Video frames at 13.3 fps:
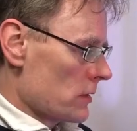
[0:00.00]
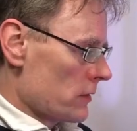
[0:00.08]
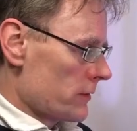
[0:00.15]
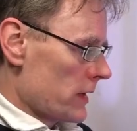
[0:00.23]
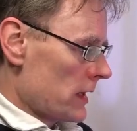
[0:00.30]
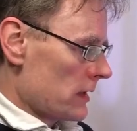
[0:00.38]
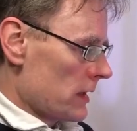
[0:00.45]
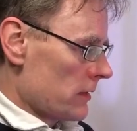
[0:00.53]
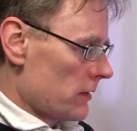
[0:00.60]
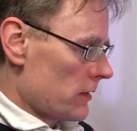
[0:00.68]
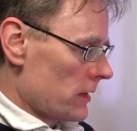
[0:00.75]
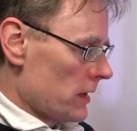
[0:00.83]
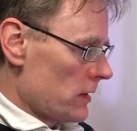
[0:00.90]
off that
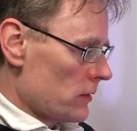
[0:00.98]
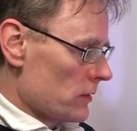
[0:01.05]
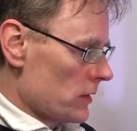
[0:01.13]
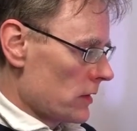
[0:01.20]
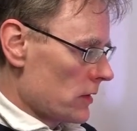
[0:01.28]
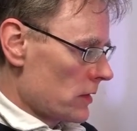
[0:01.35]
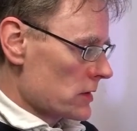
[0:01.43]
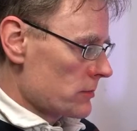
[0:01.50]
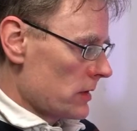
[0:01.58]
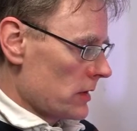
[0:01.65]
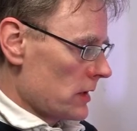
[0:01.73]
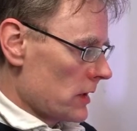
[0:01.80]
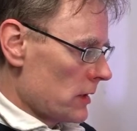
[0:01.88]
length there on the USB
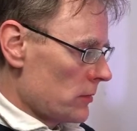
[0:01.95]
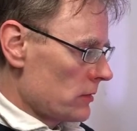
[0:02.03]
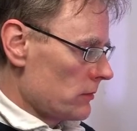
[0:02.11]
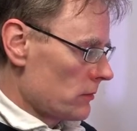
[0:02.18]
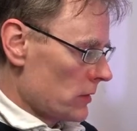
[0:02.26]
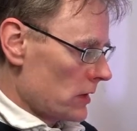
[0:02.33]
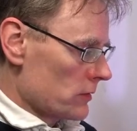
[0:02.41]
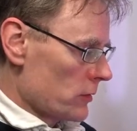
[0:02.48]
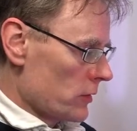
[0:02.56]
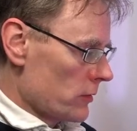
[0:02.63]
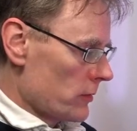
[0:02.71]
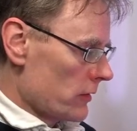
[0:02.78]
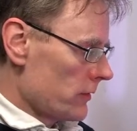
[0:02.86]
cable. Mark it
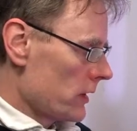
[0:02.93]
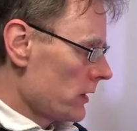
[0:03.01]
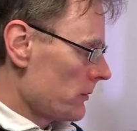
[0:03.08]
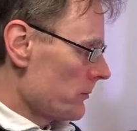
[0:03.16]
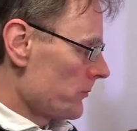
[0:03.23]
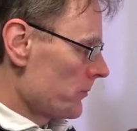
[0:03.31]
with my finger.